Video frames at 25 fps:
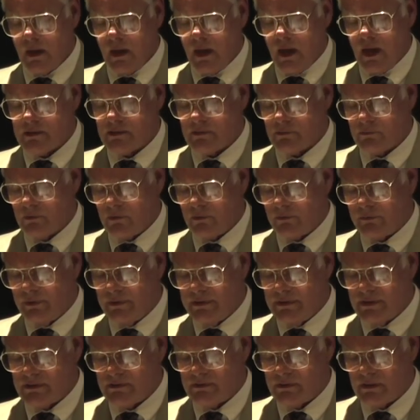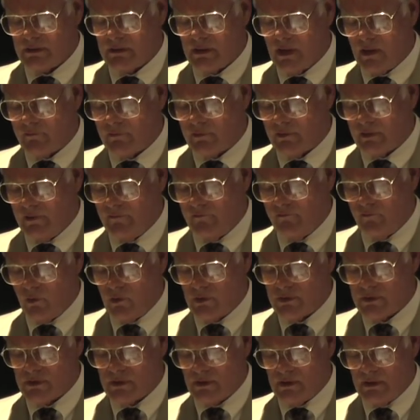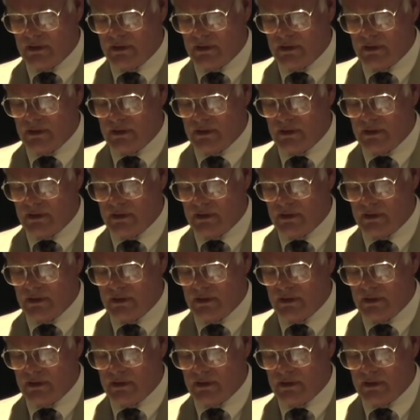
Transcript: As a Rotary District Governor, he focused on